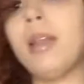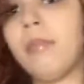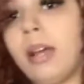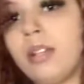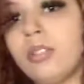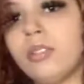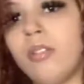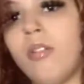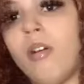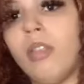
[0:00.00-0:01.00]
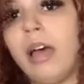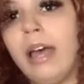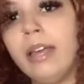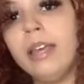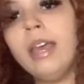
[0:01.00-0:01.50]
I'm not going to show all
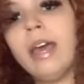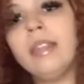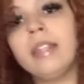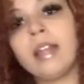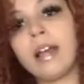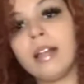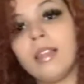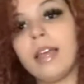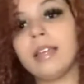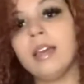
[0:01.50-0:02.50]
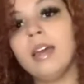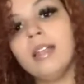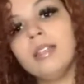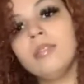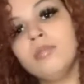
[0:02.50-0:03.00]
that. And then I got like
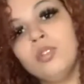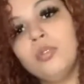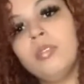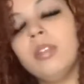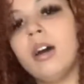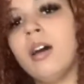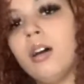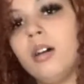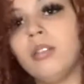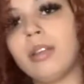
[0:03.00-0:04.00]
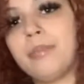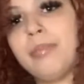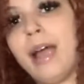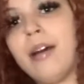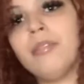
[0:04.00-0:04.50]
nude, uh, like
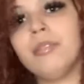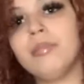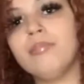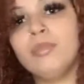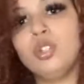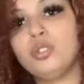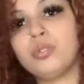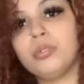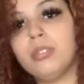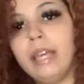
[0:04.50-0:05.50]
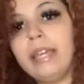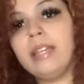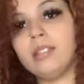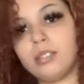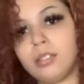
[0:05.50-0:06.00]
brown neutral
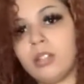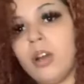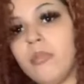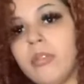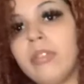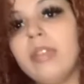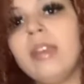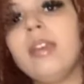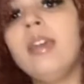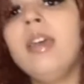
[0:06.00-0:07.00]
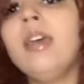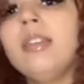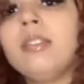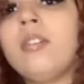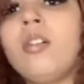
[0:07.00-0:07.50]
leggings to go with it.
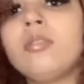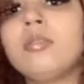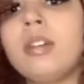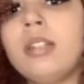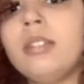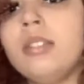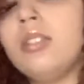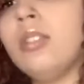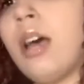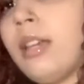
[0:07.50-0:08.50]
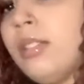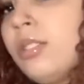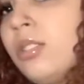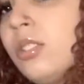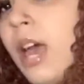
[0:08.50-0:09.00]
Then I also got this nice
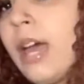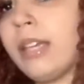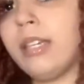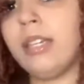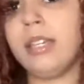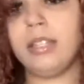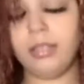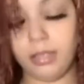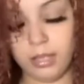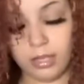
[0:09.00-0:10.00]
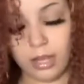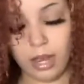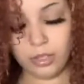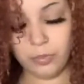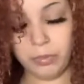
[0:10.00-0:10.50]
jacket in the
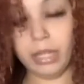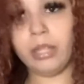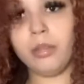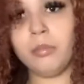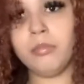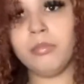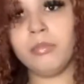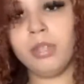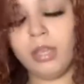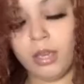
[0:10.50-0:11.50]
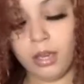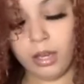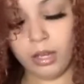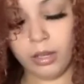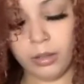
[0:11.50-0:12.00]
size medium.
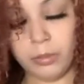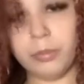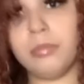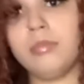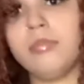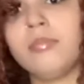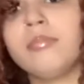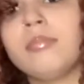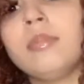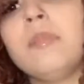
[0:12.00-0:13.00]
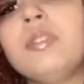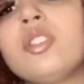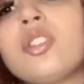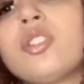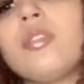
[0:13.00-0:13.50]
Um, let me
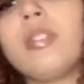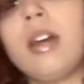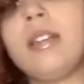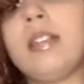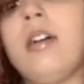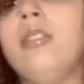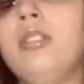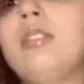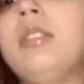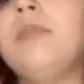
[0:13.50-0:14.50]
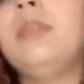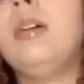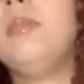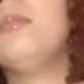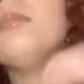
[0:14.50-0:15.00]
just show you guys how it's zipped up.